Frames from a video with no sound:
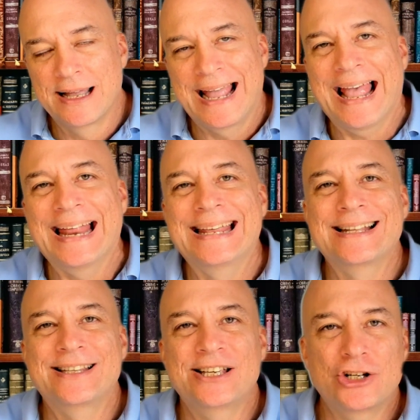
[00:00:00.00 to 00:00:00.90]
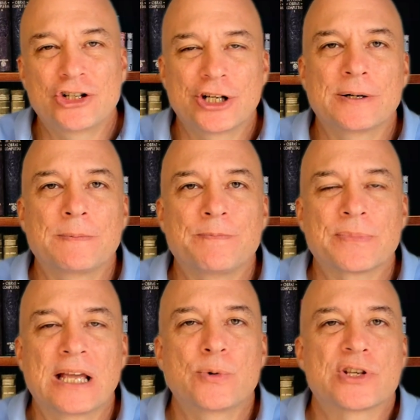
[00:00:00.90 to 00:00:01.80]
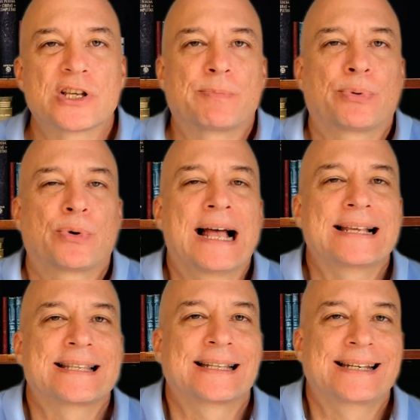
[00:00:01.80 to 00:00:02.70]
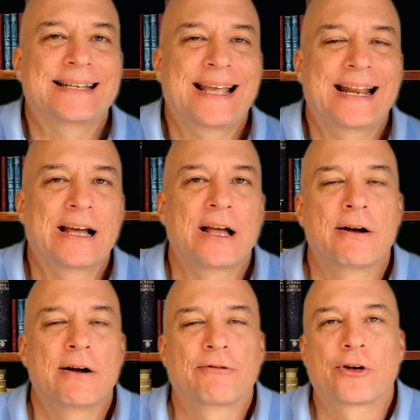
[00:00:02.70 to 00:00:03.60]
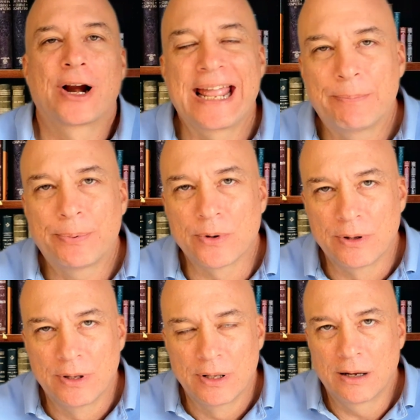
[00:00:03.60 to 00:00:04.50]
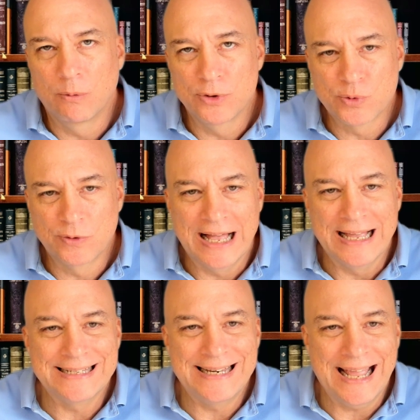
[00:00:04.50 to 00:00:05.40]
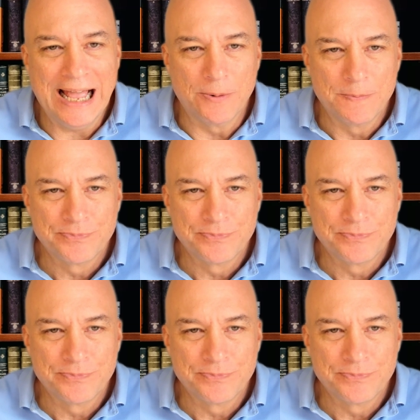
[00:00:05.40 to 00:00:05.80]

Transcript: and in addition, it was a surprise that the data for April was revised down.